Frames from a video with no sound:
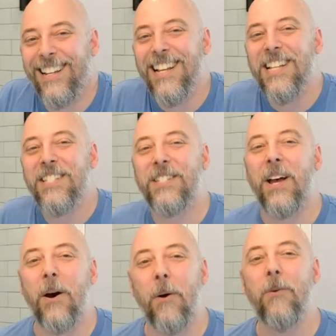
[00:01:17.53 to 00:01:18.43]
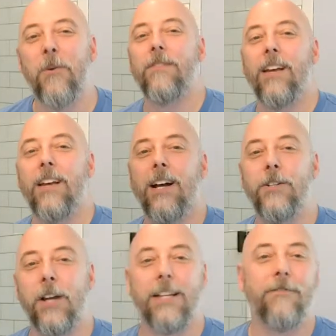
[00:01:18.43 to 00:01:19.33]
So you
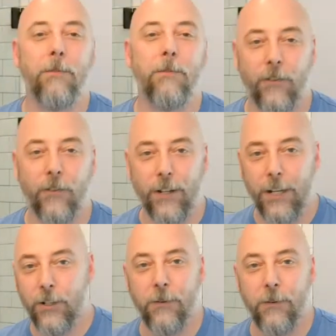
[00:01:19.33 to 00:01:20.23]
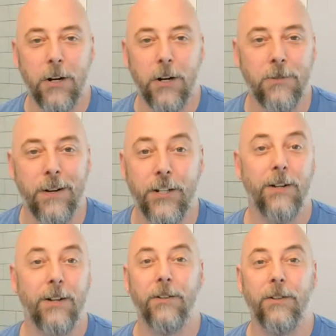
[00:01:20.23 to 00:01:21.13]
guys have known me for years if you watch my channel.
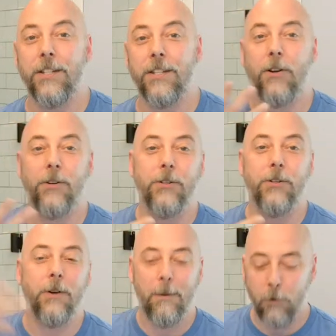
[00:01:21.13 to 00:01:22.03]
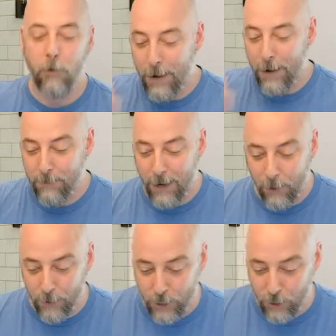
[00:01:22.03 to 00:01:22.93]
This is all new. I'm going back to my
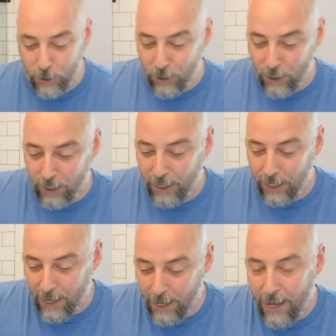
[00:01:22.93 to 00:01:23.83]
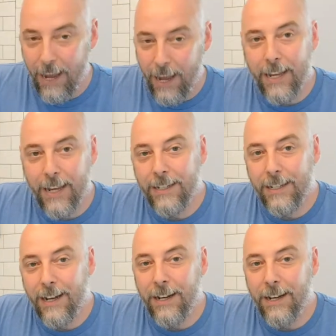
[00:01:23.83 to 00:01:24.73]
original look, and
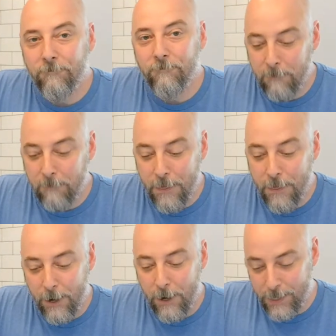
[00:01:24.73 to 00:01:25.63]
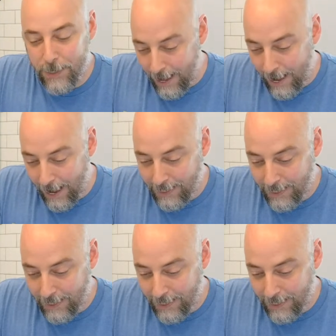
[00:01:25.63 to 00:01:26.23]
that'll be that.